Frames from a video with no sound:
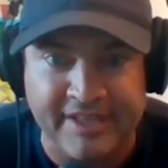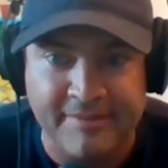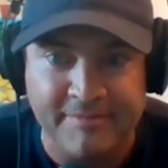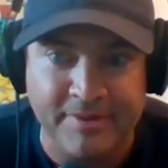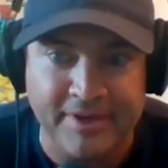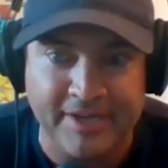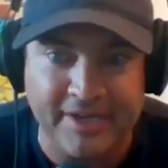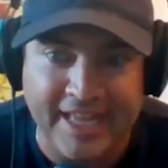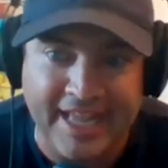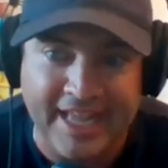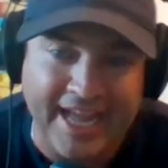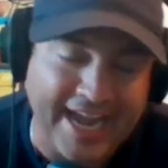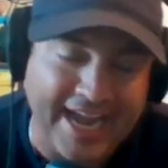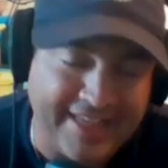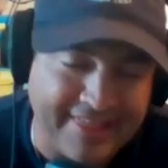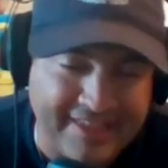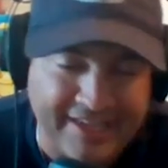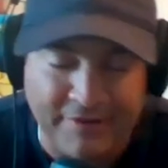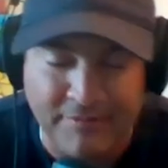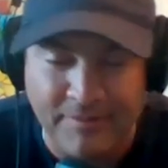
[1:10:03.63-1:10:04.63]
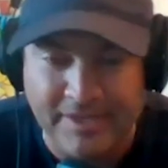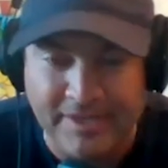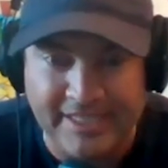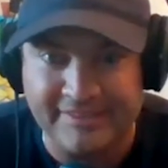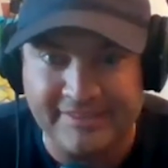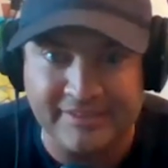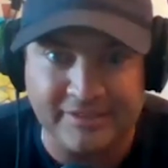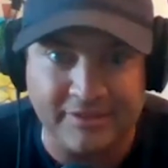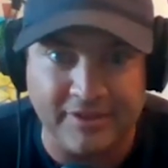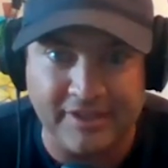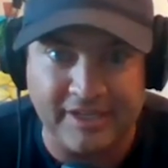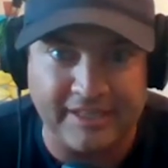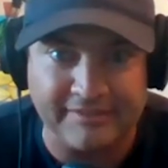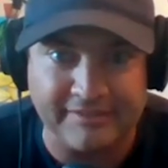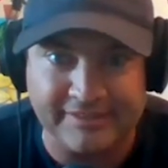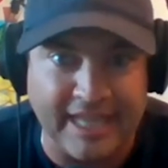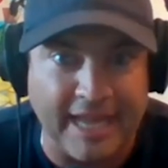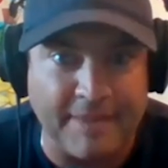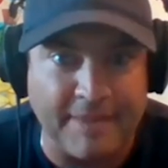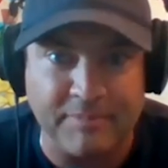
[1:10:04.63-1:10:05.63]
But I think we need to
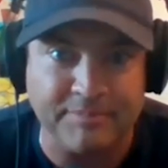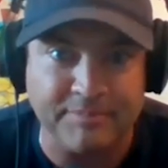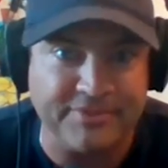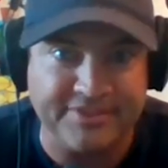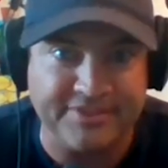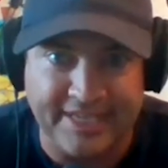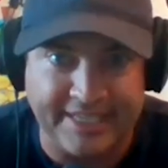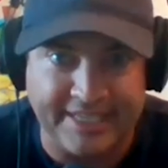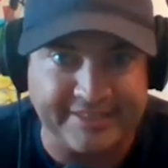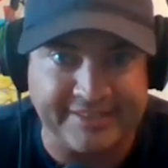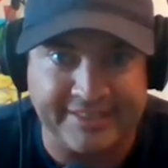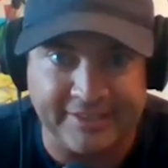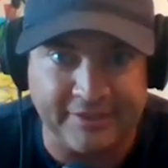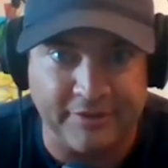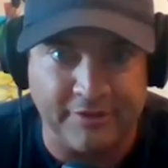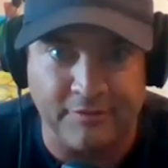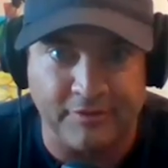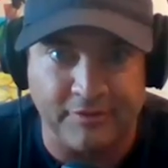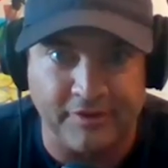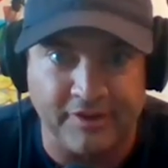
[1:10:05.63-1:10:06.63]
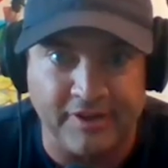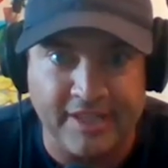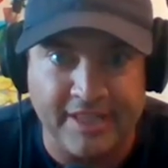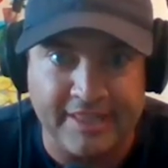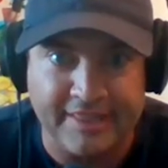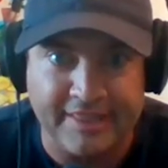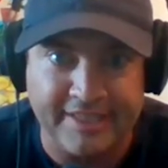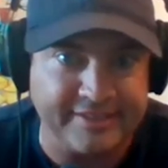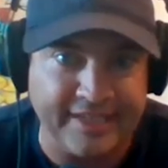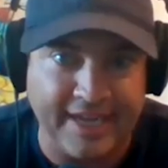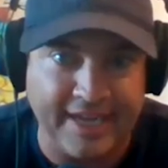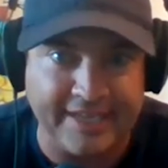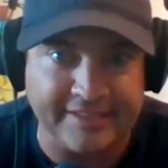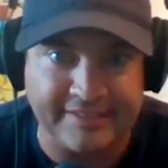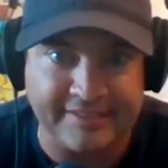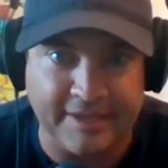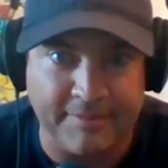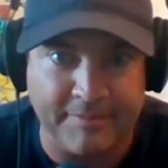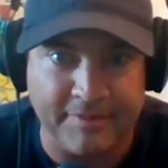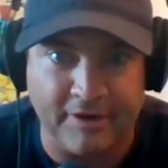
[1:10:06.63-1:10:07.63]
stop obsessing over these guys
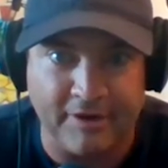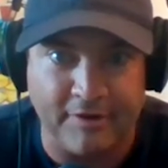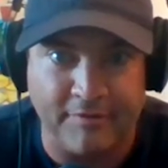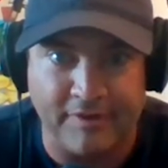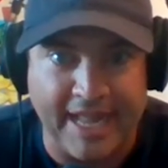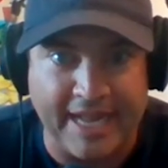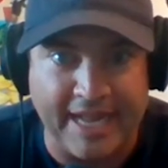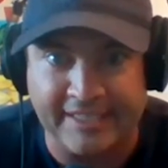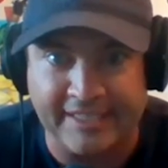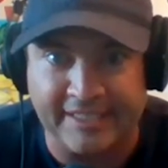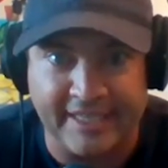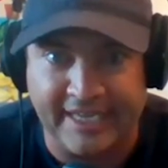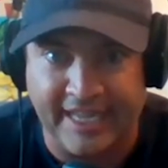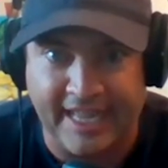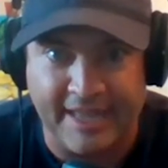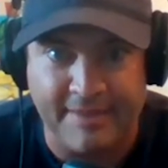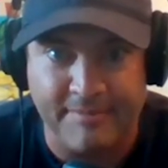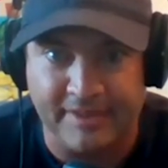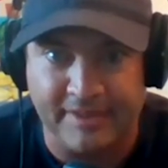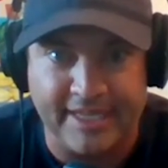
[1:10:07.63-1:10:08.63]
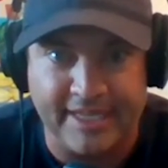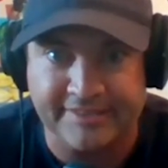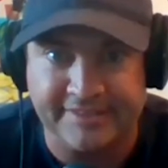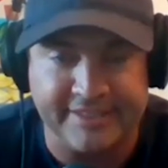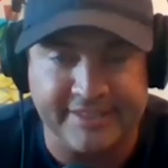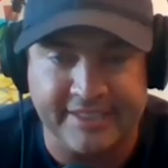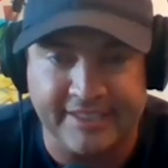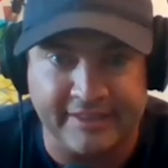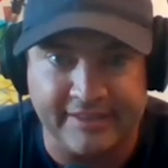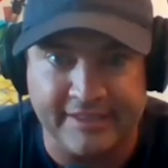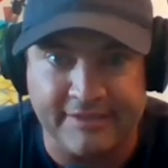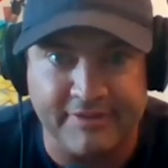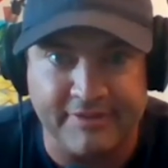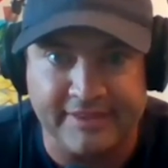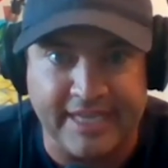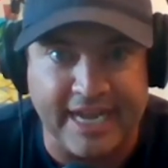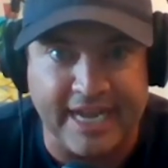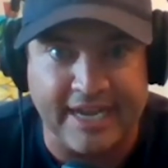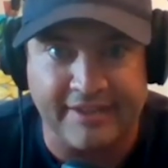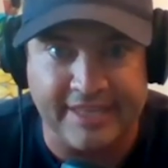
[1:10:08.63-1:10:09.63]
coming over and acting like MLS is going to live and
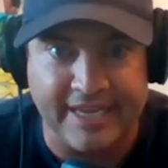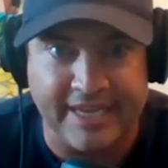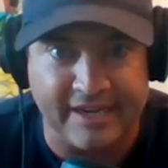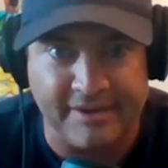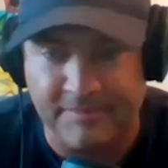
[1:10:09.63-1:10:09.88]
die on that.